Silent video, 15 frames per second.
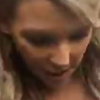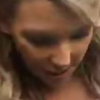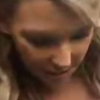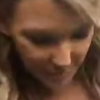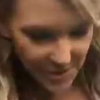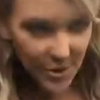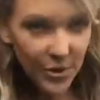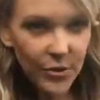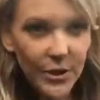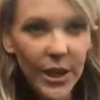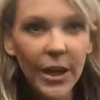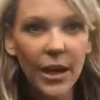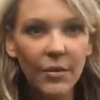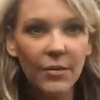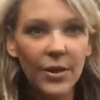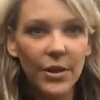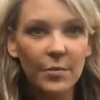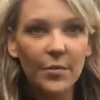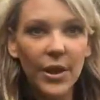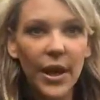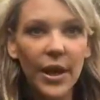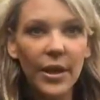absolutely covered in
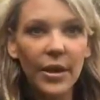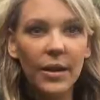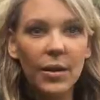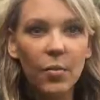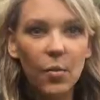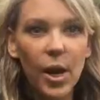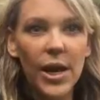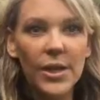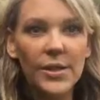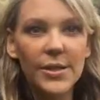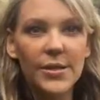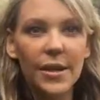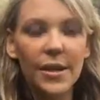blood, was,